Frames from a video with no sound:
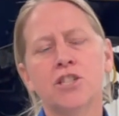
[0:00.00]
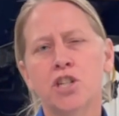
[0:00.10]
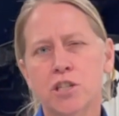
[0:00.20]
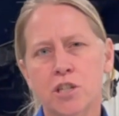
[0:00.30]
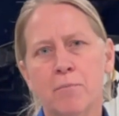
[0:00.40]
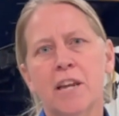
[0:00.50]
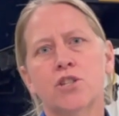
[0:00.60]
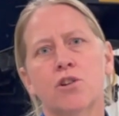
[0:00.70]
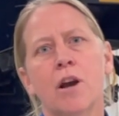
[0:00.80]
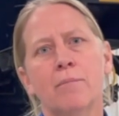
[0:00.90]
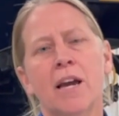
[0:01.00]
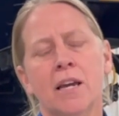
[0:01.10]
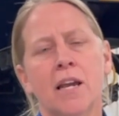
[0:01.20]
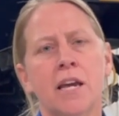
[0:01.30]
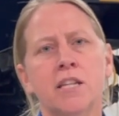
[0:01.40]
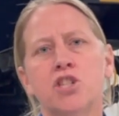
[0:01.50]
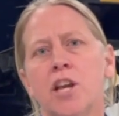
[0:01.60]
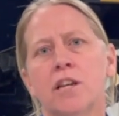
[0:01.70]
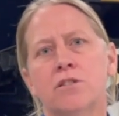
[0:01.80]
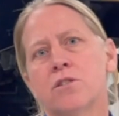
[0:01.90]
just to make sure I'm not getting any
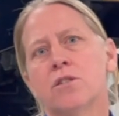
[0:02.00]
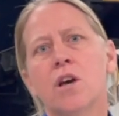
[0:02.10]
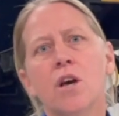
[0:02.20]
chances